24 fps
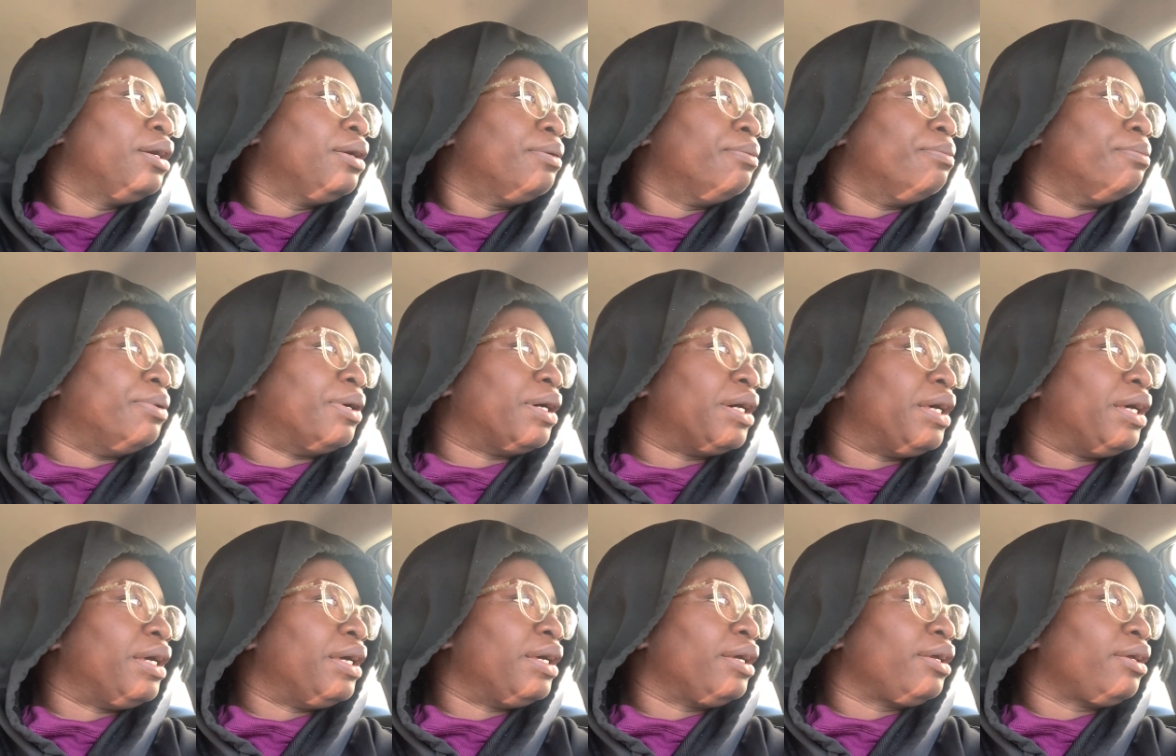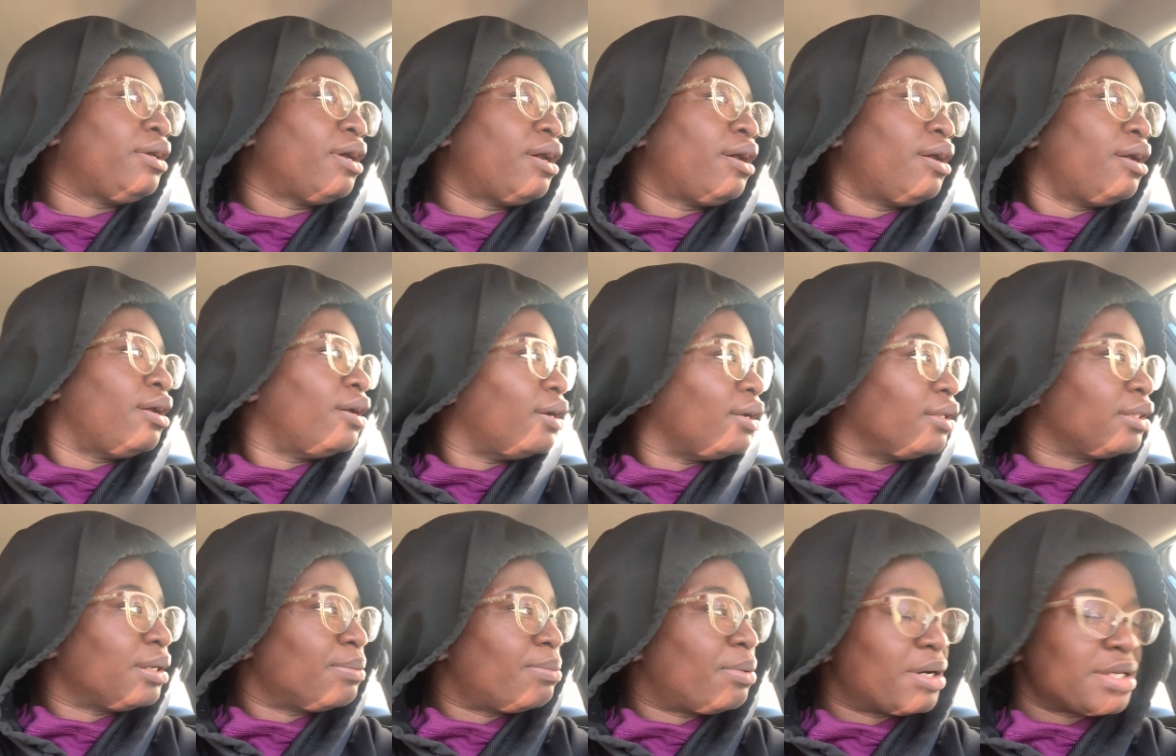but y'all
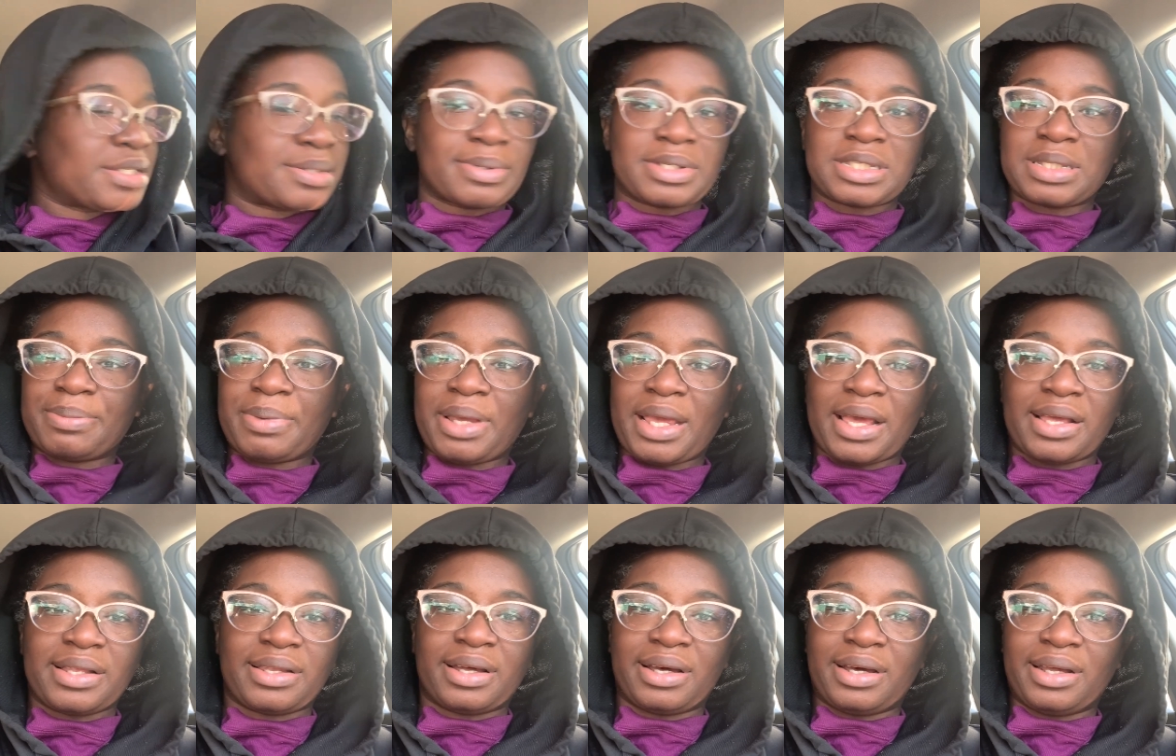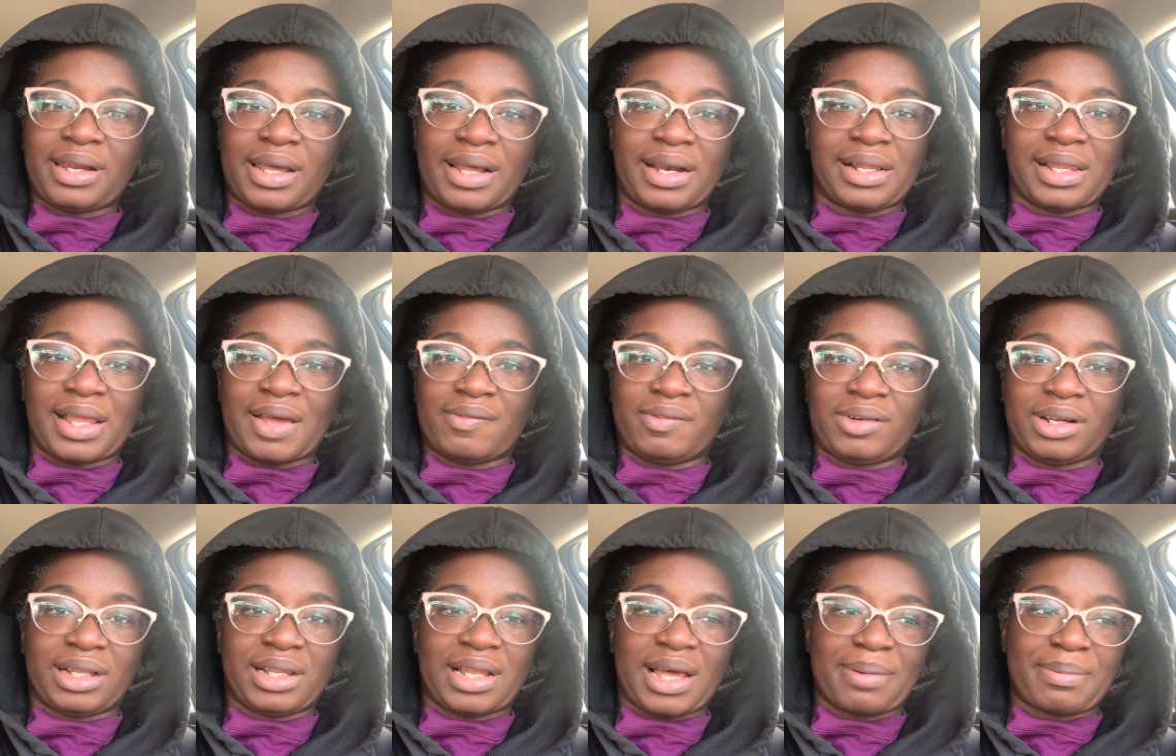this boy's supposed to be done at 11
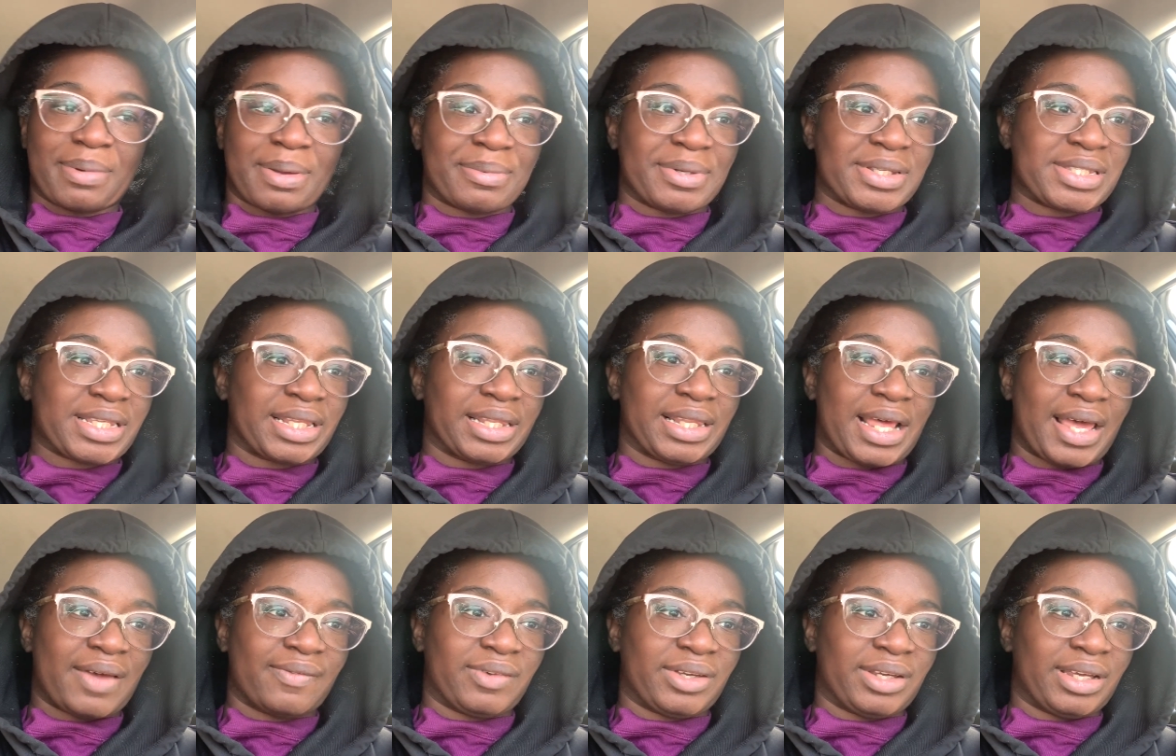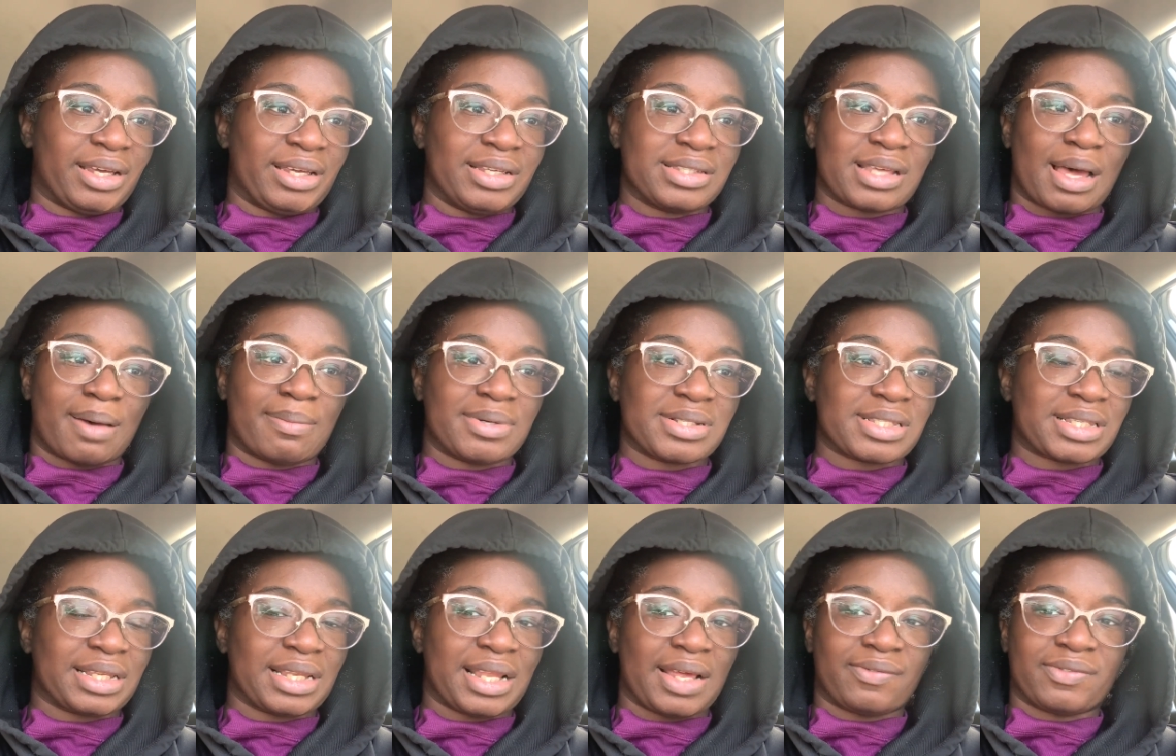o'clock but it's 11 it's almost
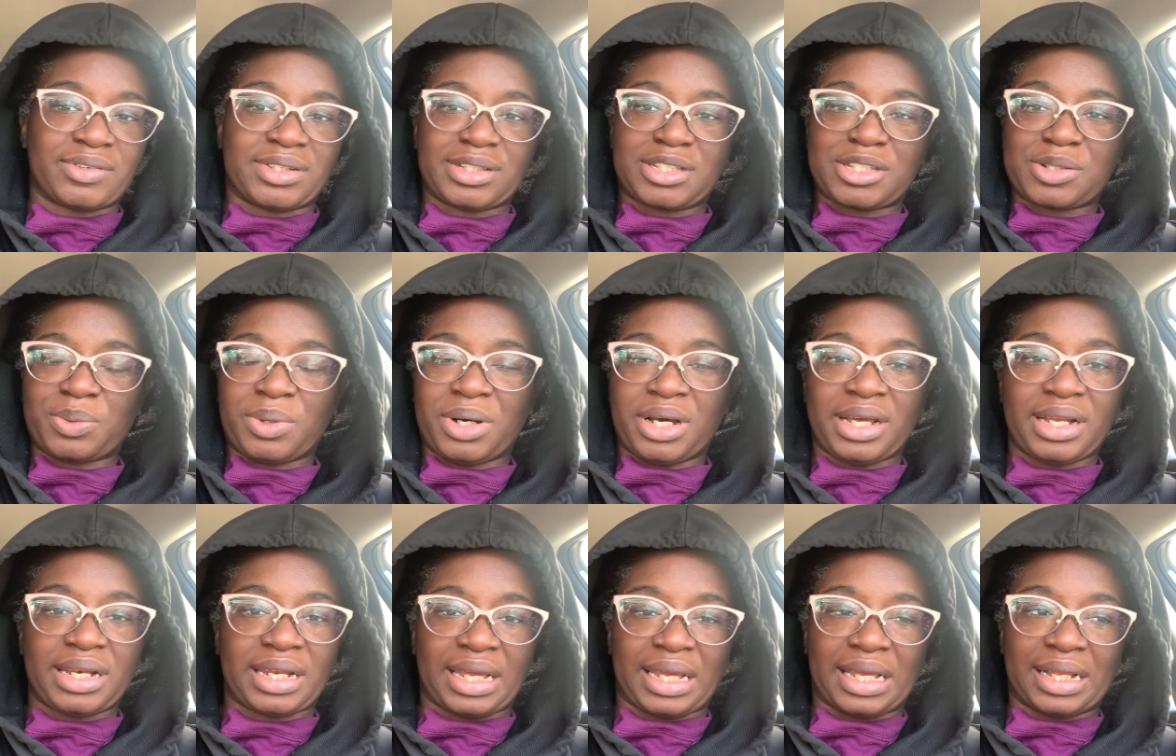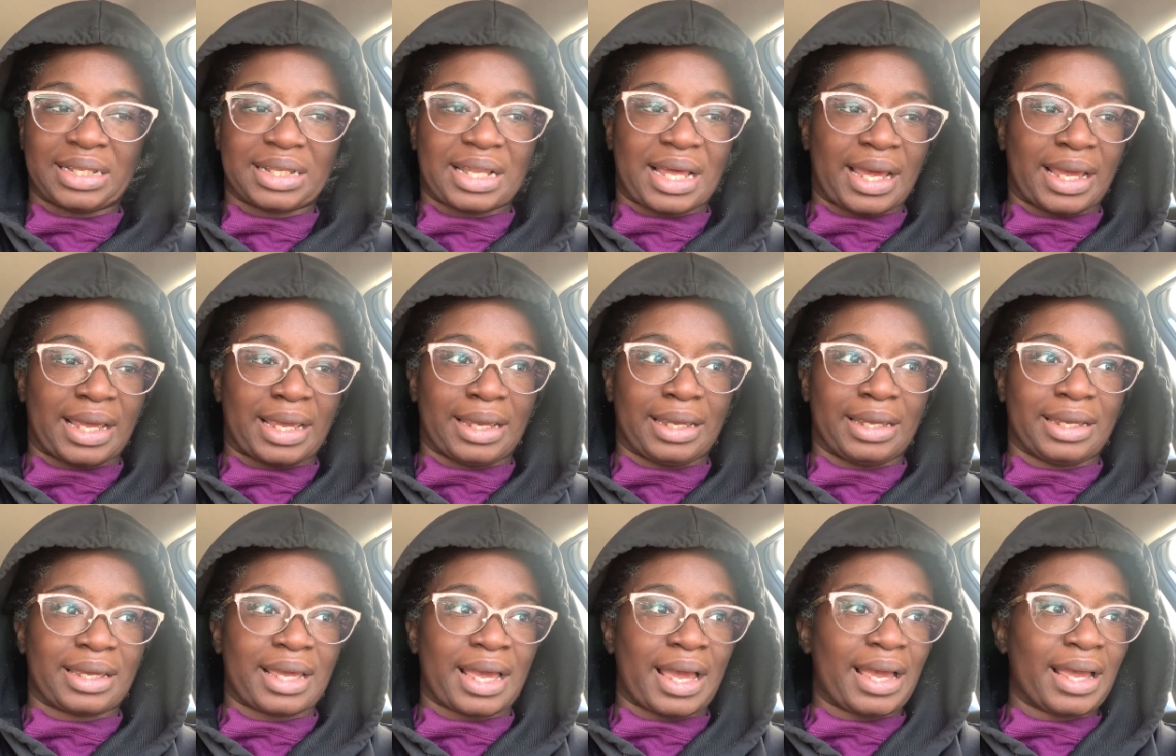11 20
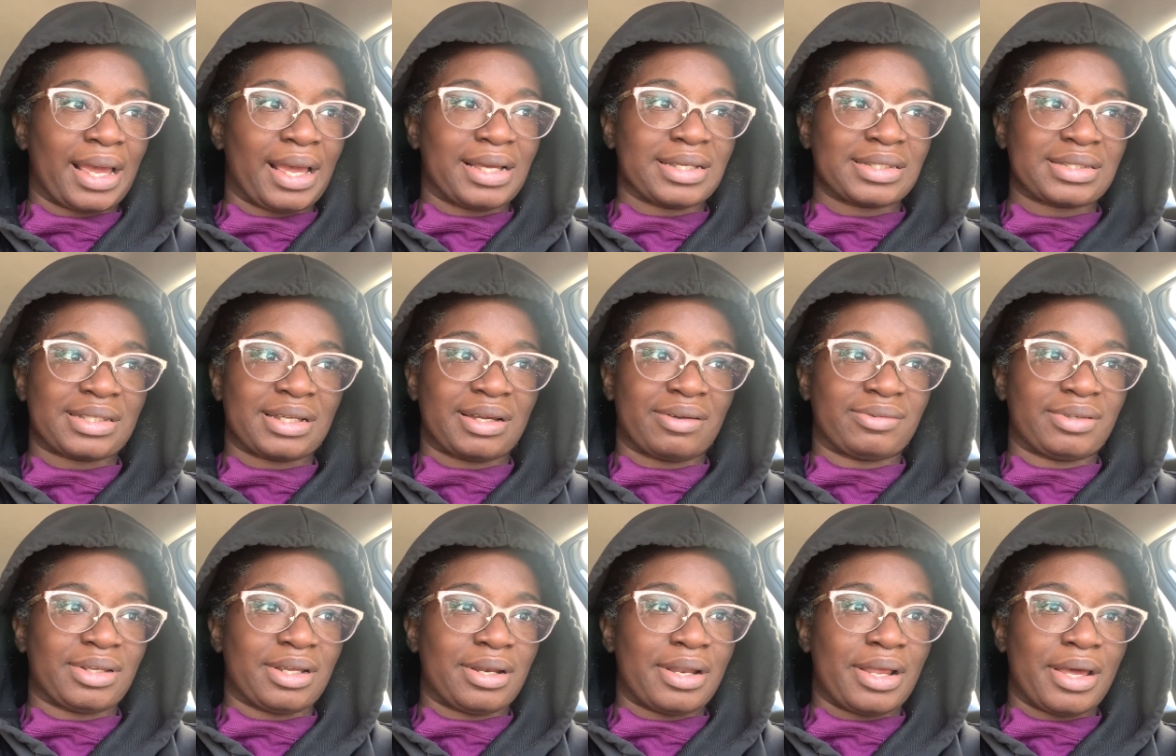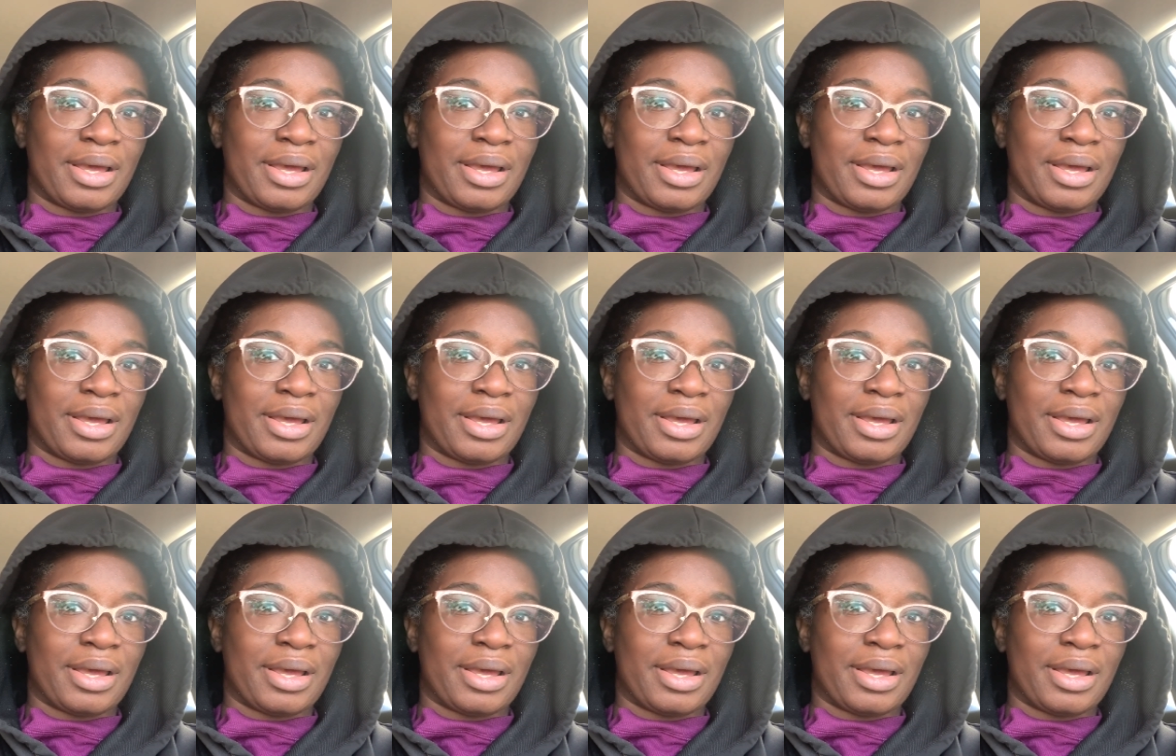like i got stuff to